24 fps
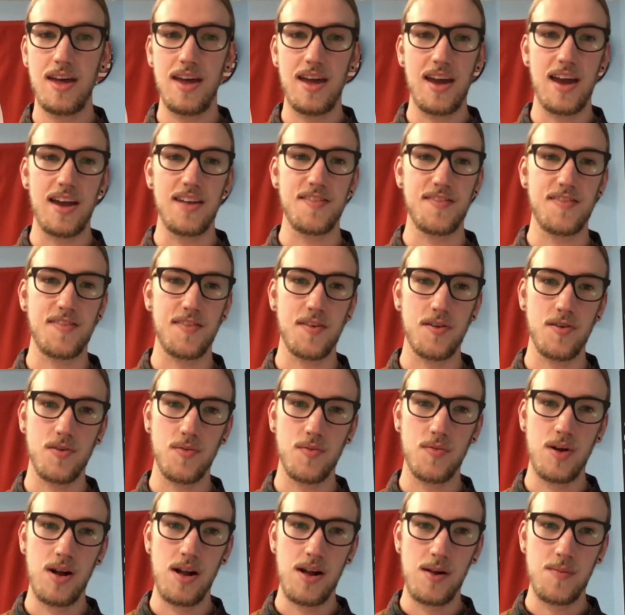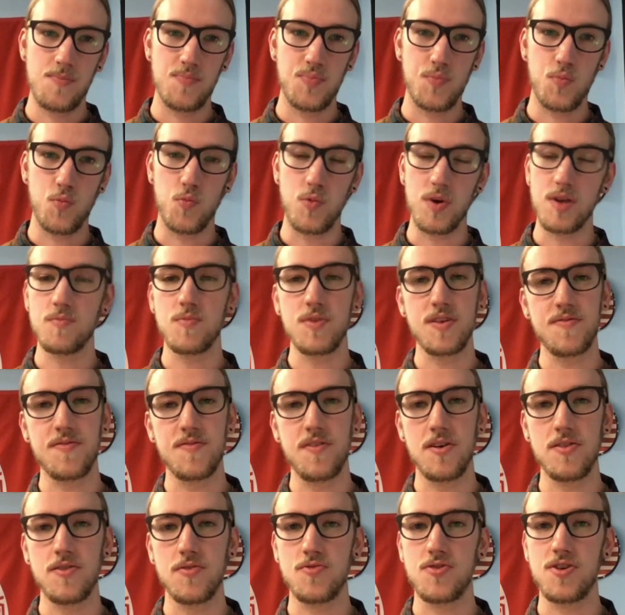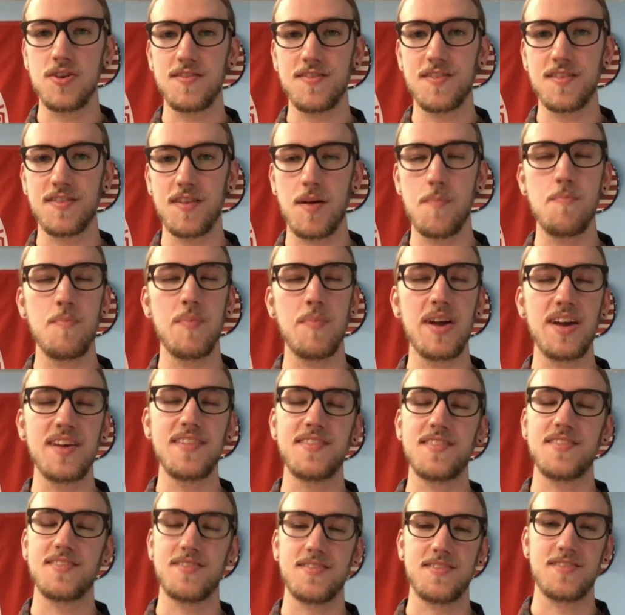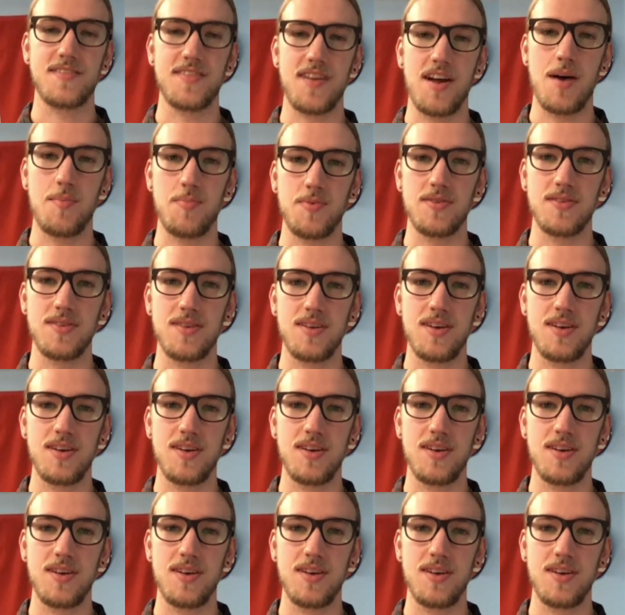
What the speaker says: And so when we follow Jesus, amazing things happen.